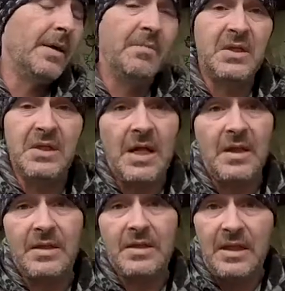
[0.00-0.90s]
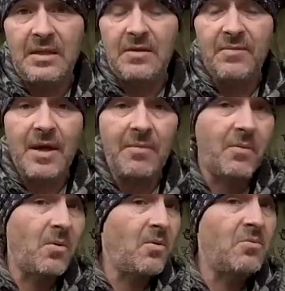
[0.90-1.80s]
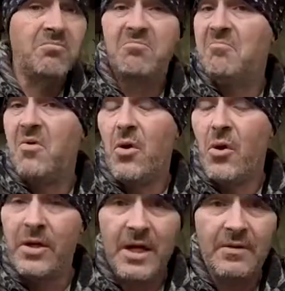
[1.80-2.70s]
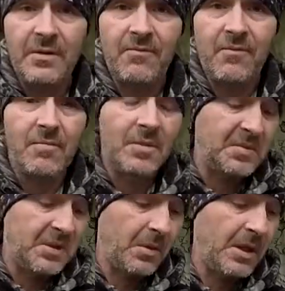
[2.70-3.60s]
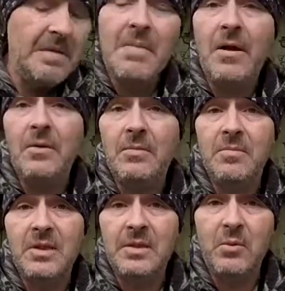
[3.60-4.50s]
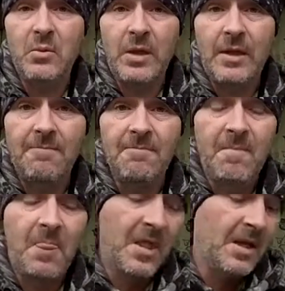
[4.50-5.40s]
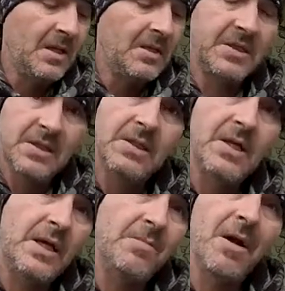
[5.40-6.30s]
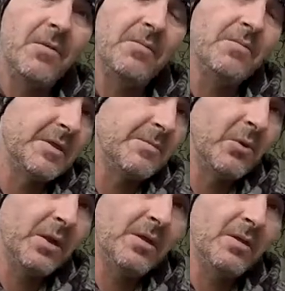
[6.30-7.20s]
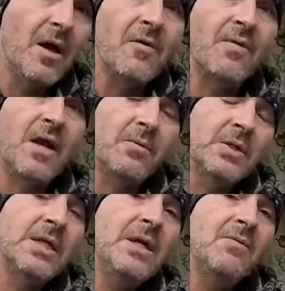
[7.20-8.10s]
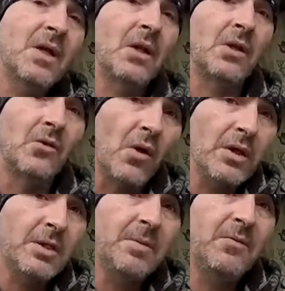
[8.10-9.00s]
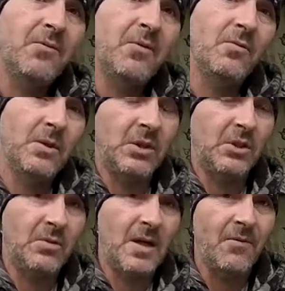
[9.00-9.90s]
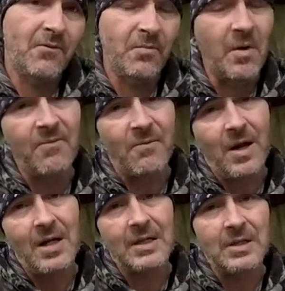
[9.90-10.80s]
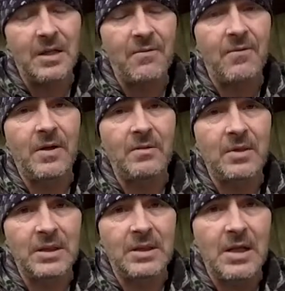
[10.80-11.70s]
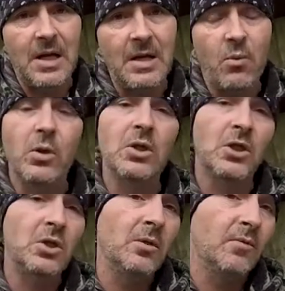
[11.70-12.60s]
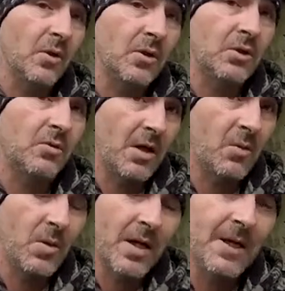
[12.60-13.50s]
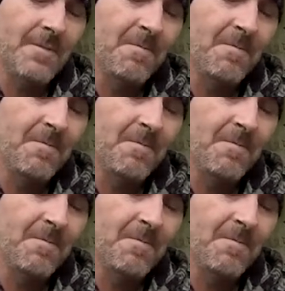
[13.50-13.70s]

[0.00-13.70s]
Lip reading: It's now the 10th of April, heard nothing from them, so I emailed him this morning. Since I emailed him this morning, I have now received an acknowledgement from the registrar for my filings that I filed yesterday, which I should have got straight away.